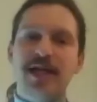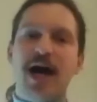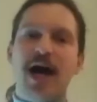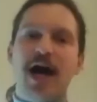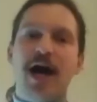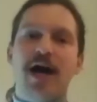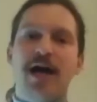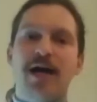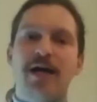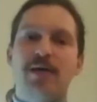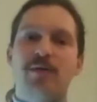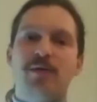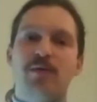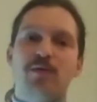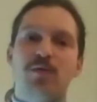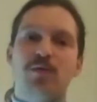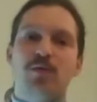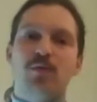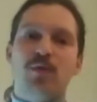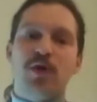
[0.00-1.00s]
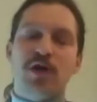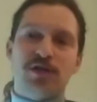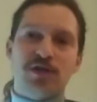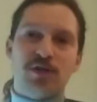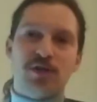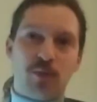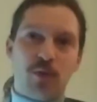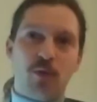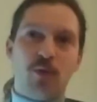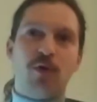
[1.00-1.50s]
I
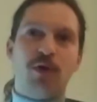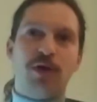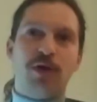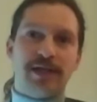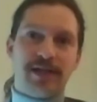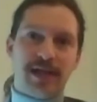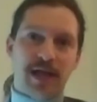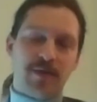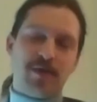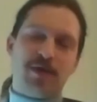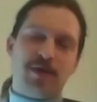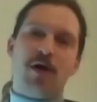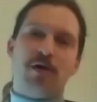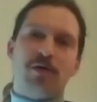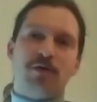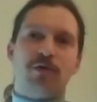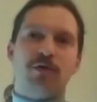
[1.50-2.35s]
was born in Lebanon,